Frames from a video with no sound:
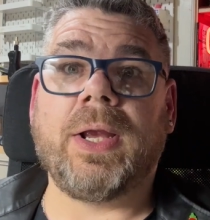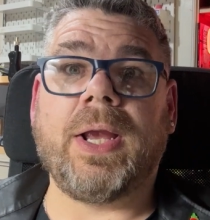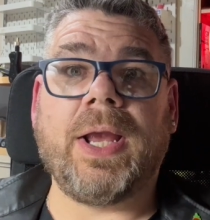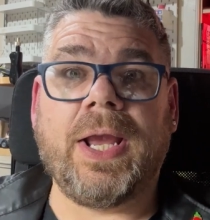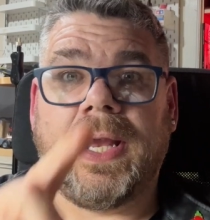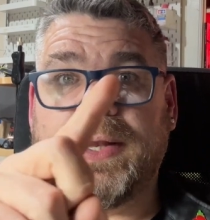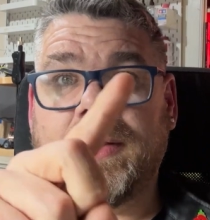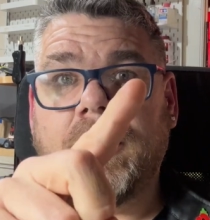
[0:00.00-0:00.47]

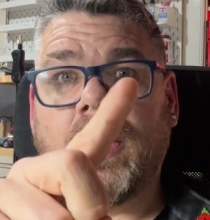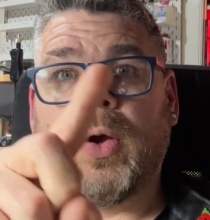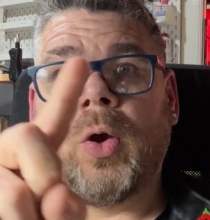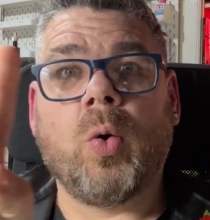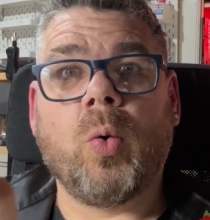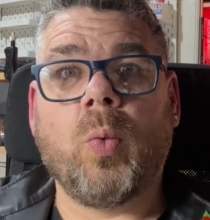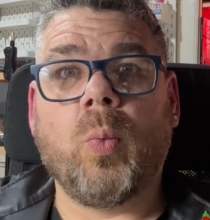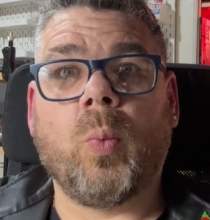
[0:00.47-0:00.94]
In
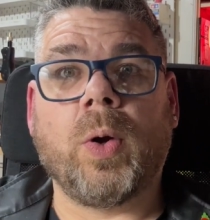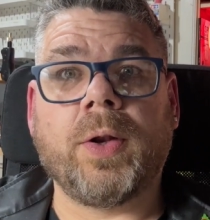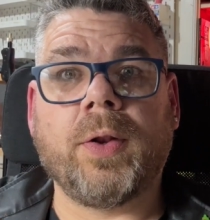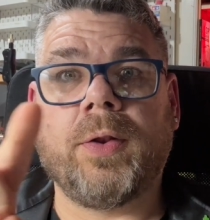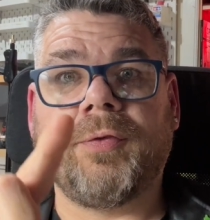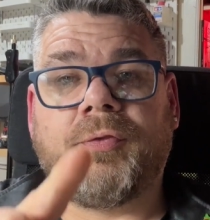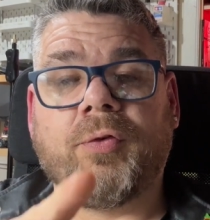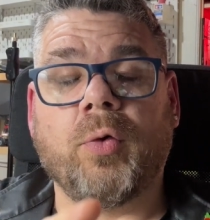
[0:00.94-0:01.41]
one
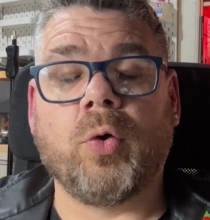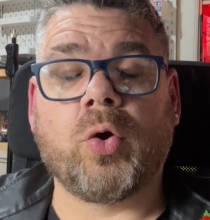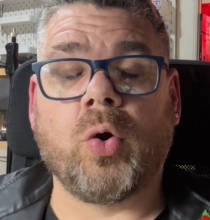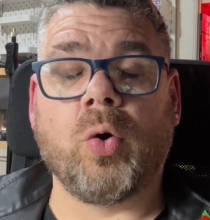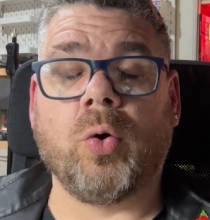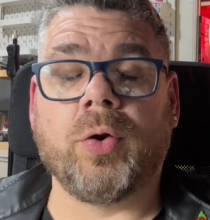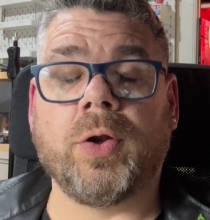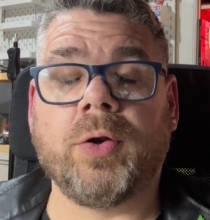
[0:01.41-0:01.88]
of the four
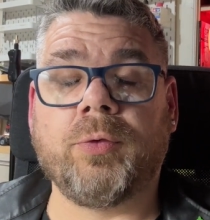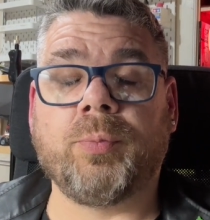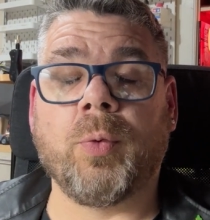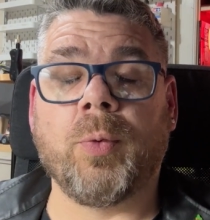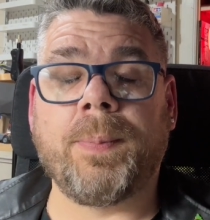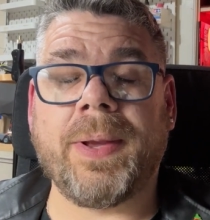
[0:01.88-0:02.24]
corners will